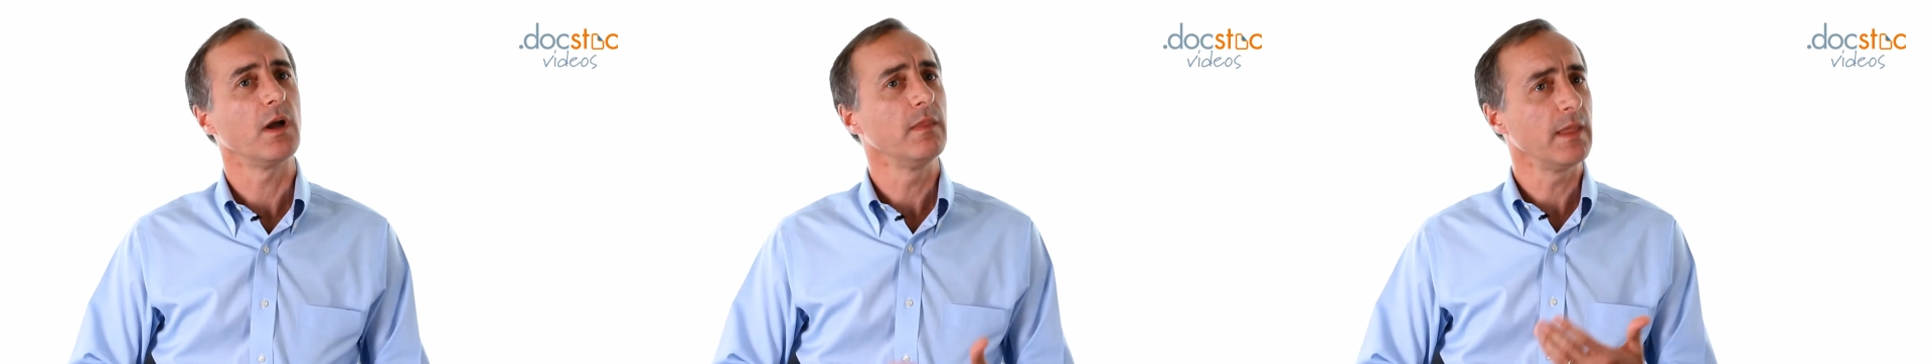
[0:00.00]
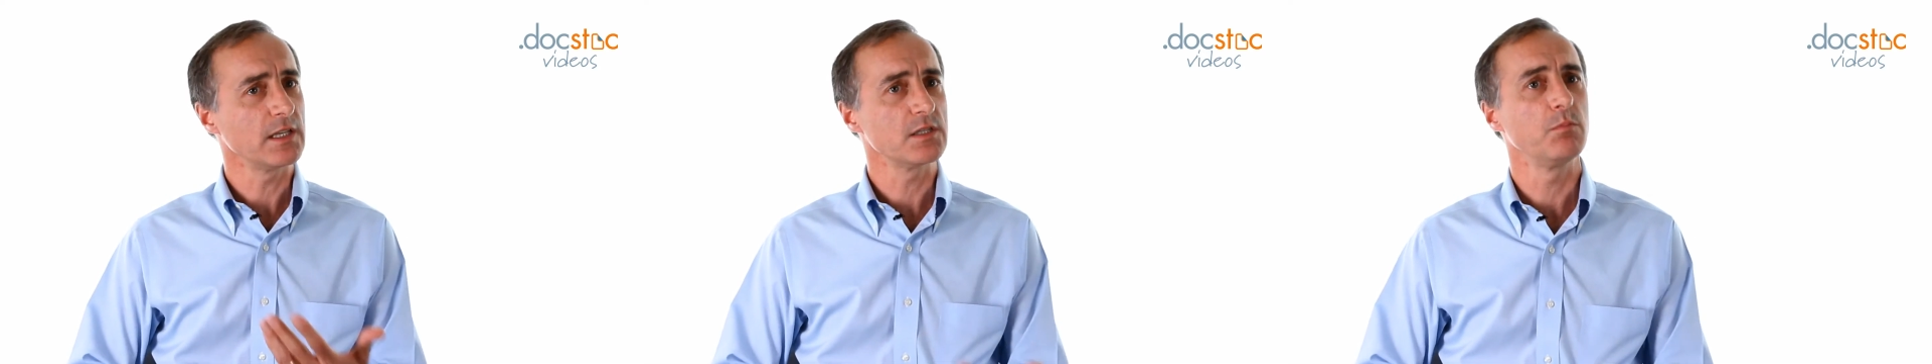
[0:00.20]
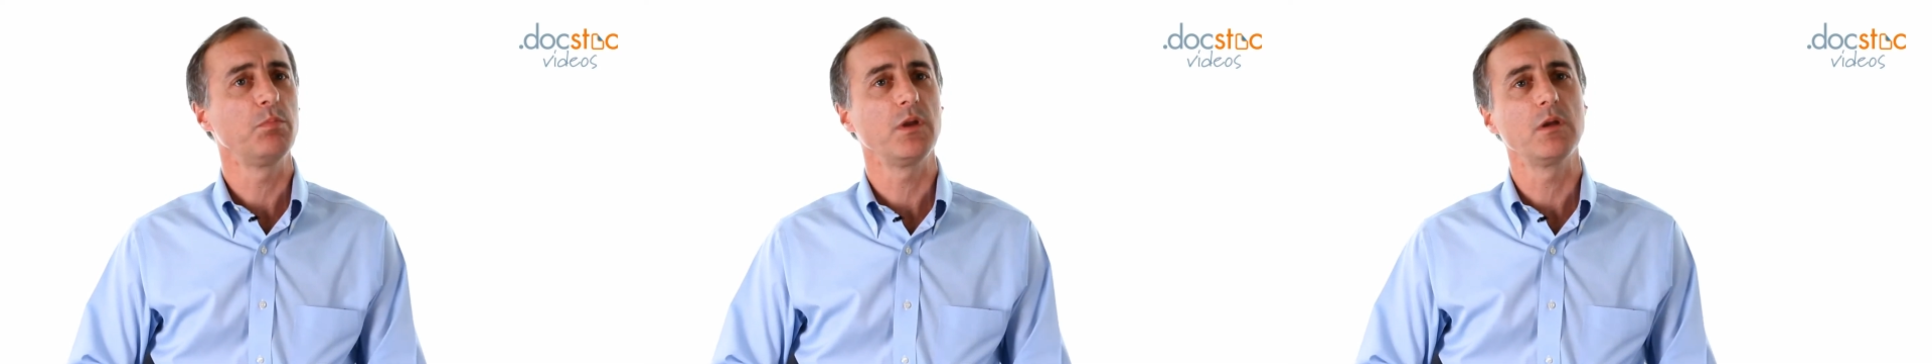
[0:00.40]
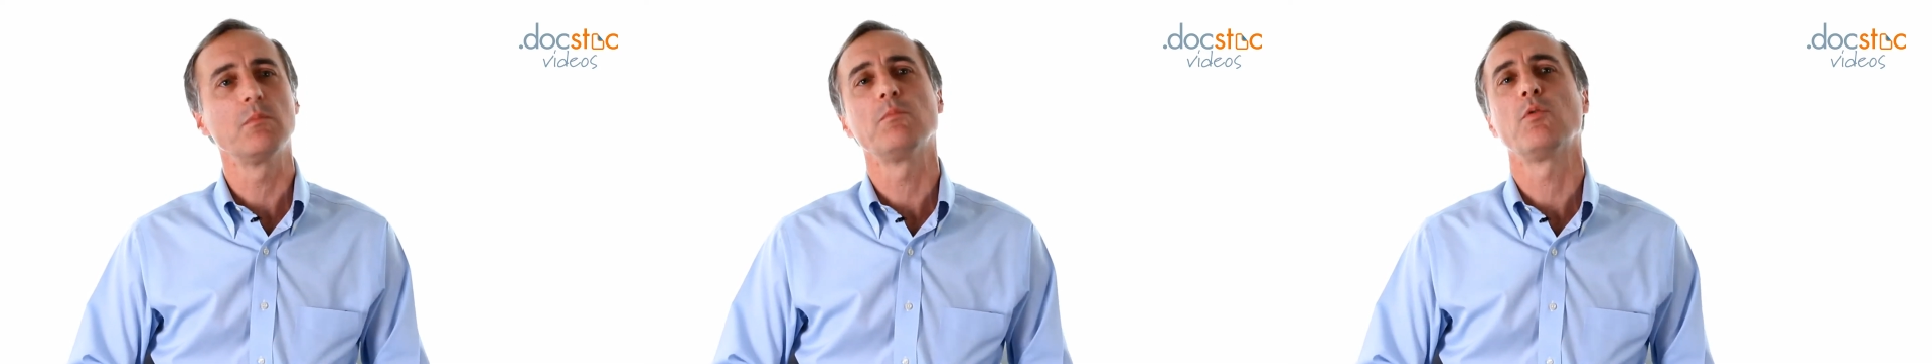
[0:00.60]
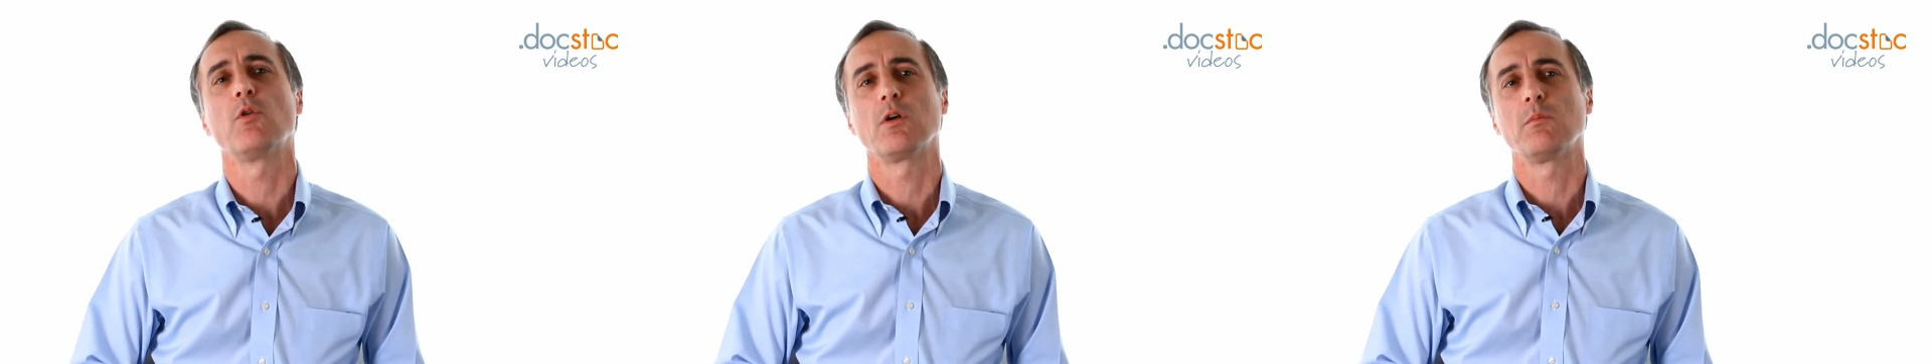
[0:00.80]
And that's a big
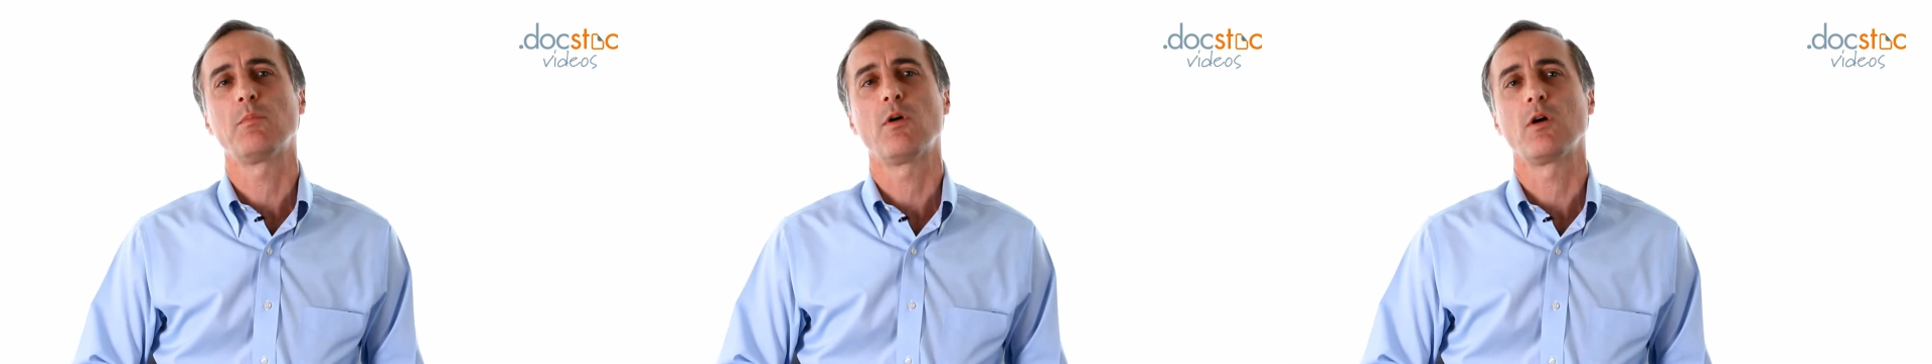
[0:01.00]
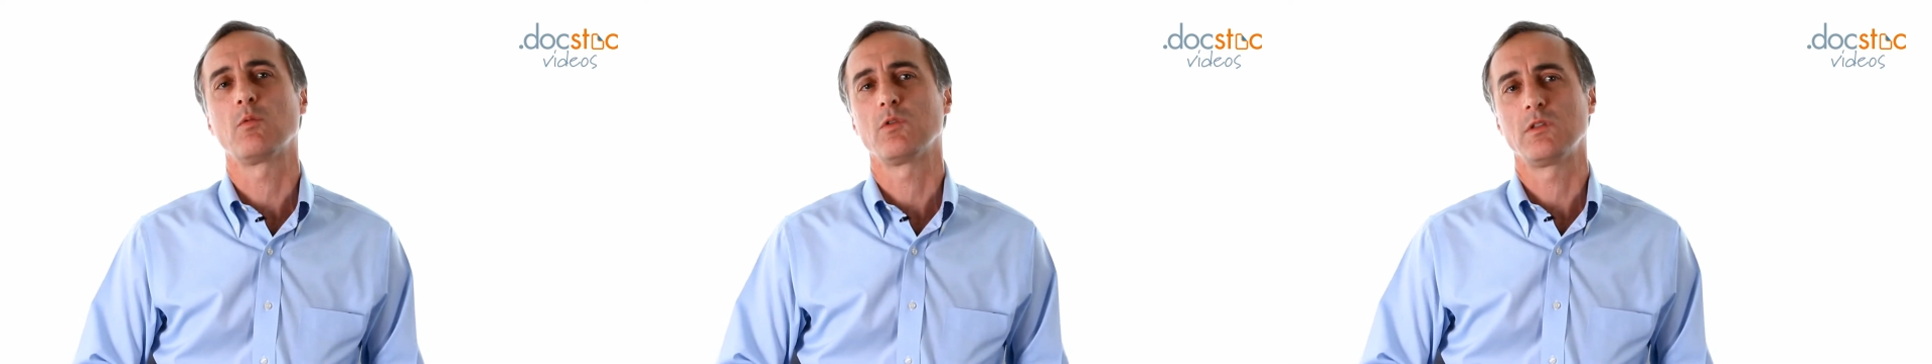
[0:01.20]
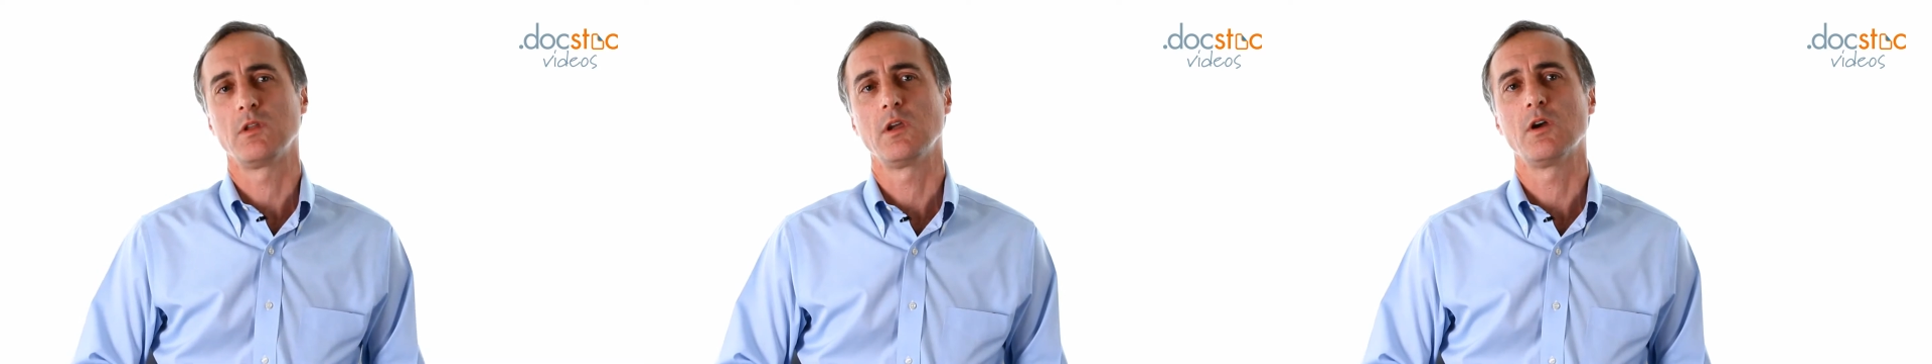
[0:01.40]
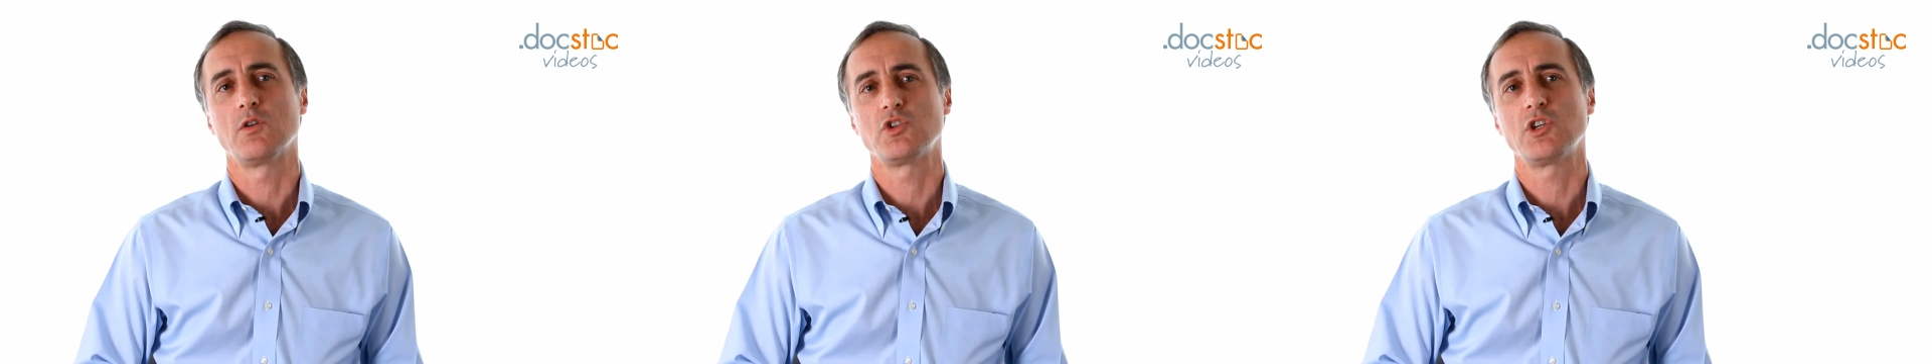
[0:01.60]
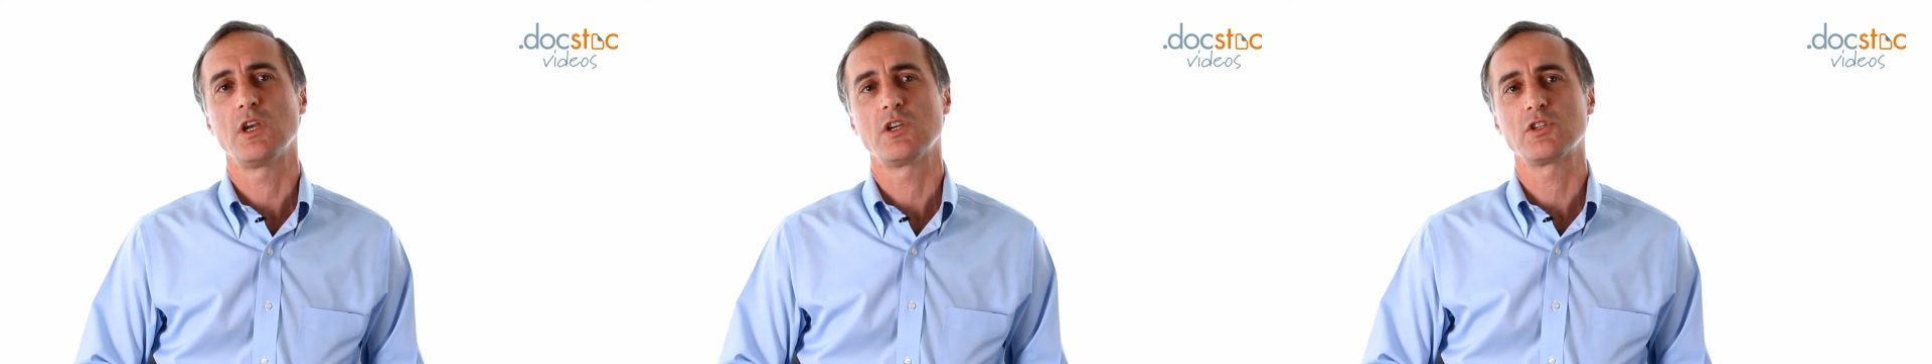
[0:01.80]
important part with
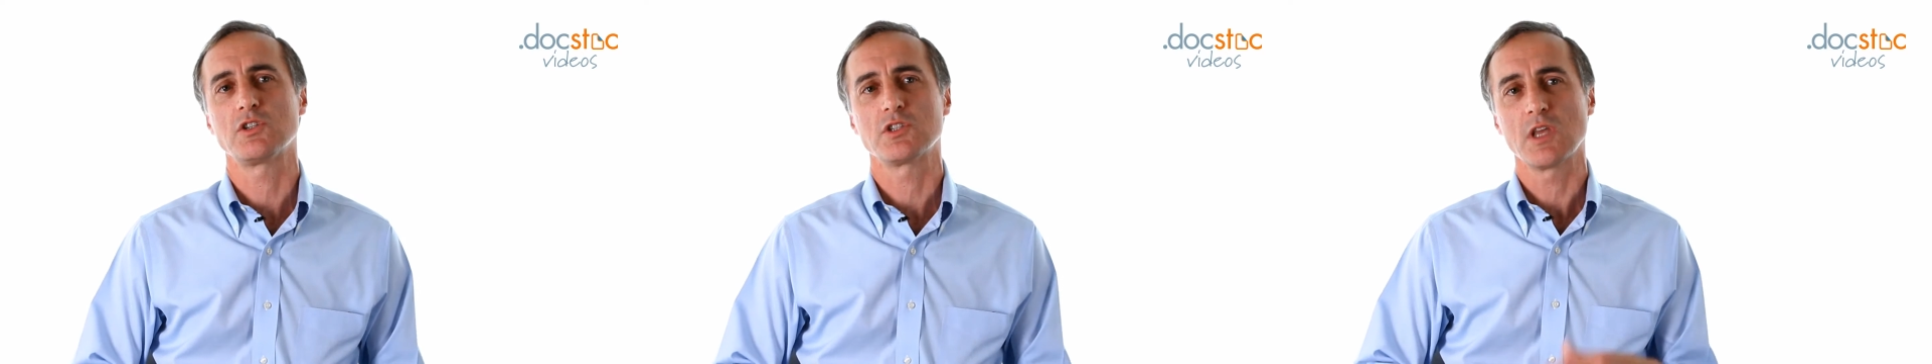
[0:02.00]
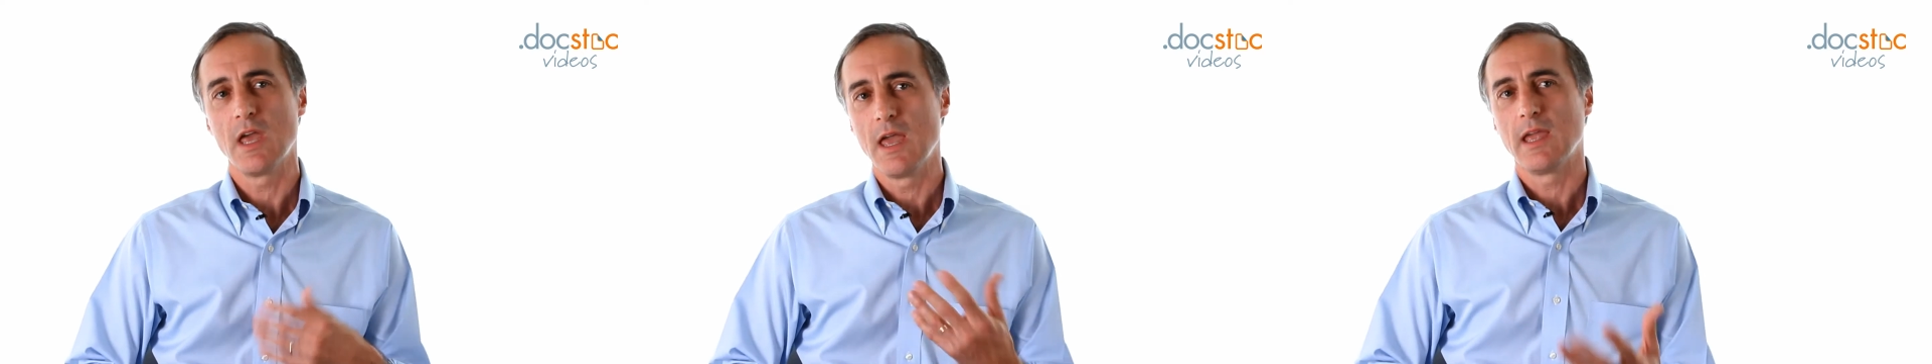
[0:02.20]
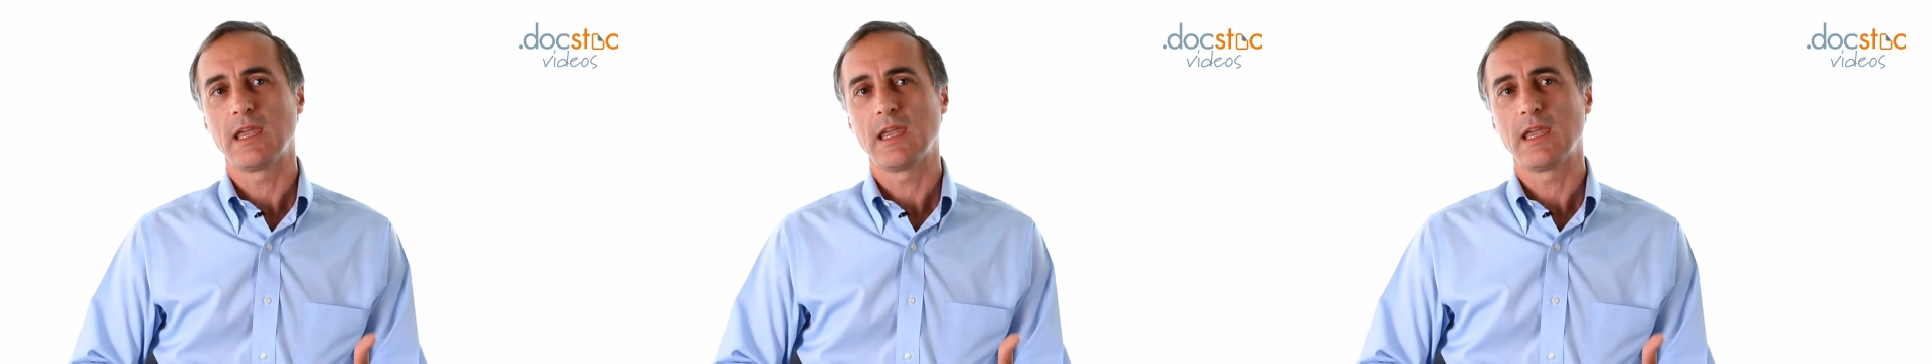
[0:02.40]
negotiations.